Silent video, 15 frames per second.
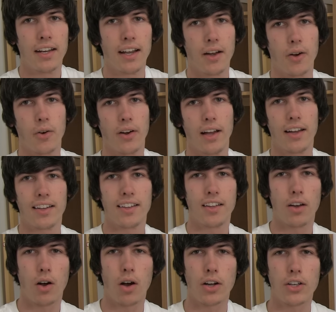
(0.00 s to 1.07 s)
Now
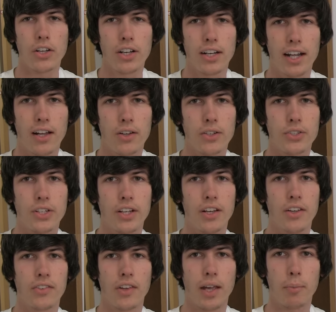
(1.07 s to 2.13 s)
a good analogy
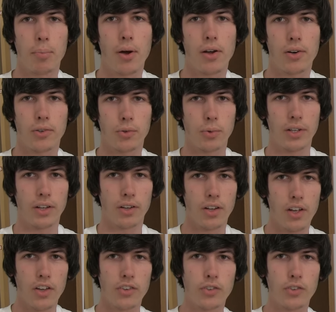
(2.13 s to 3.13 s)
is a potter's wheel.